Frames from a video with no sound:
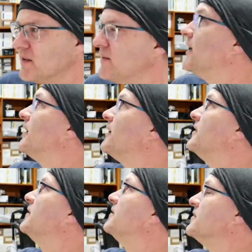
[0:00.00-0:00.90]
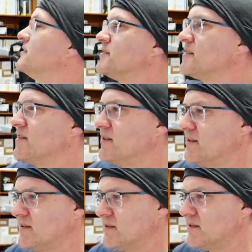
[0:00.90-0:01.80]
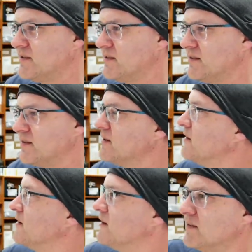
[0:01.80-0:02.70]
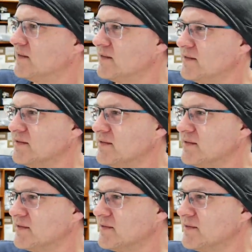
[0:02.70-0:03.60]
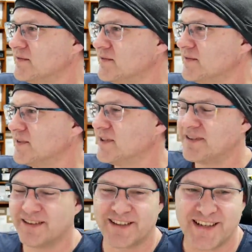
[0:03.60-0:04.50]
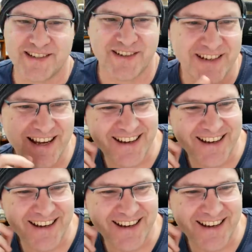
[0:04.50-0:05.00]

that is, uh, oh, okay, sorry.